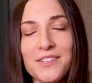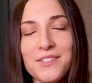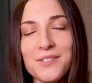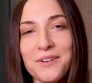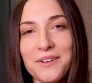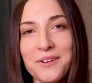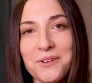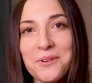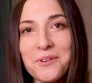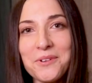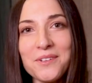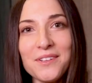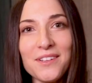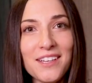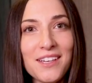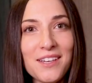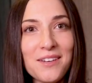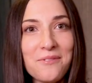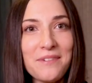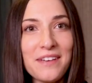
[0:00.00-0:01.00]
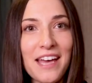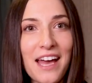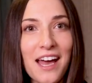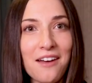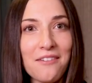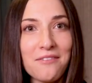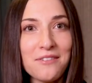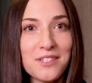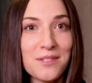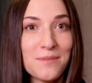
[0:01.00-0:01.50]
So at Horderly, we
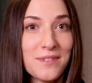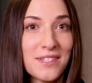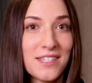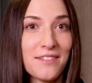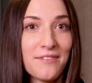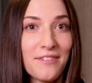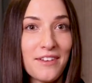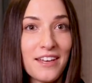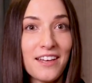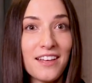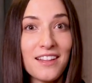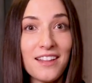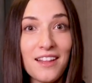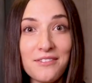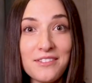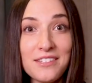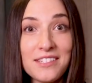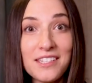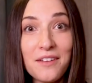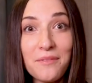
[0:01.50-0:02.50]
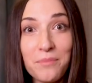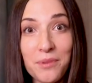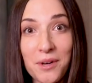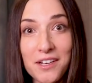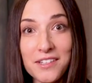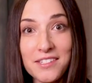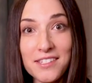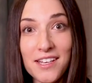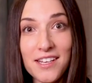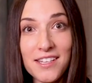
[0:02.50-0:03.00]
have a specific 11-step
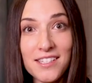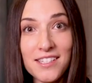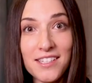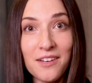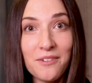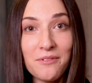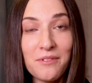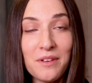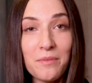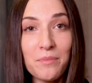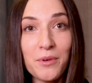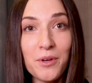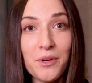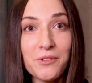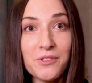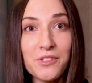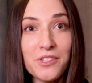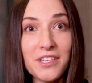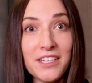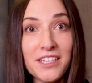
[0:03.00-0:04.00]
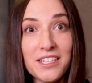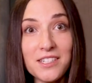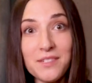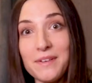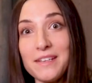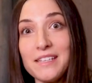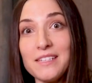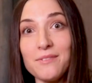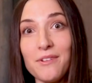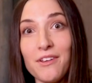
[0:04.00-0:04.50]
process that we approach any
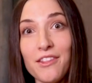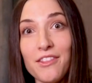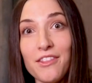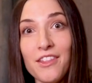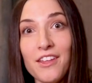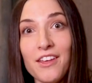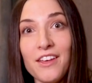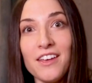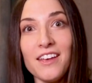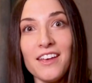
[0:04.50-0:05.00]
space with.